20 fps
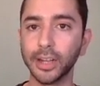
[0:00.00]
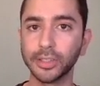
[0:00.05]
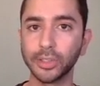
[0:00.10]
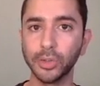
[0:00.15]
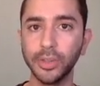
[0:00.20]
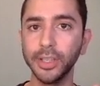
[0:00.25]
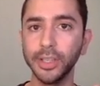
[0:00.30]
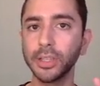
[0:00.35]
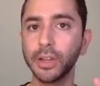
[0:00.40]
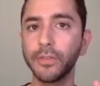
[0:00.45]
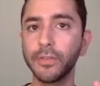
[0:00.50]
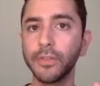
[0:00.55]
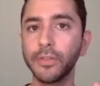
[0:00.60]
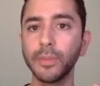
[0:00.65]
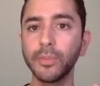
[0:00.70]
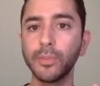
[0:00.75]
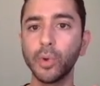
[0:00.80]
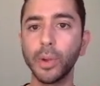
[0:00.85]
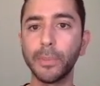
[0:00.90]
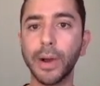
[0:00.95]
So these are for
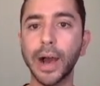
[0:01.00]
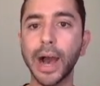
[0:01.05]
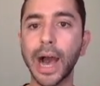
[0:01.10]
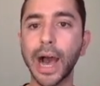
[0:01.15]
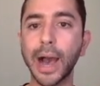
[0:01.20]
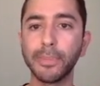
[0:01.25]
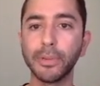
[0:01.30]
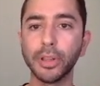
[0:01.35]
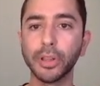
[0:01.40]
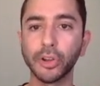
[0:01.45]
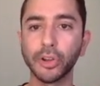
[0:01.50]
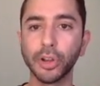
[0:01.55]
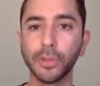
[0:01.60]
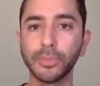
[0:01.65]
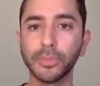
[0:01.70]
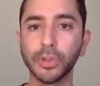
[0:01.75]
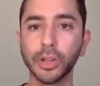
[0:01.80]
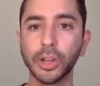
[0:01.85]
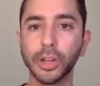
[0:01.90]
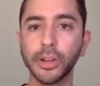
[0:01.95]
the more popular
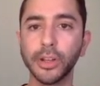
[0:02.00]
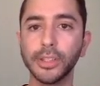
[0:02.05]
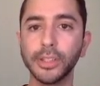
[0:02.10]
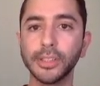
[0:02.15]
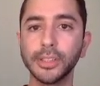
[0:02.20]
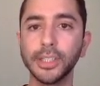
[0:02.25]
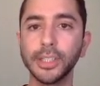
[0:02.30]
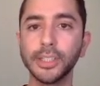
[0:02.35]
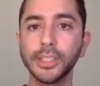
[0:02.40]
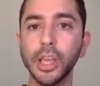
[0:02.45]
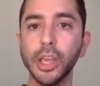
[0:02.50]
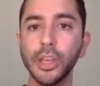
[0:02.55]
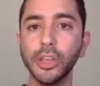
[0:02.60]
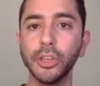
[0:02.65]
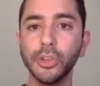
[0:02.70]
cryptocurrencies.